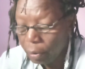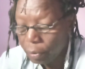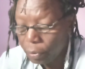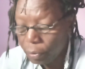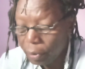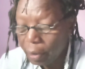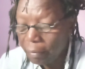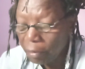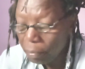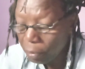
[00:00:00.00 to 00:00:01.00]
So the
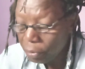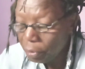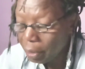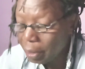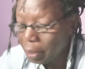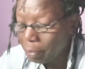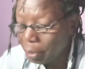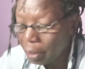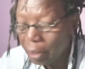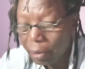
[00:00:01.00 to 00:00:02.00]
W boson is the
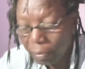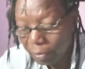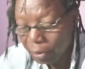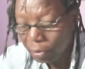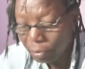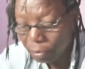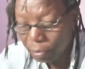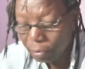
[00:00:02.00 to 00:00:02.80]
mediator of these two.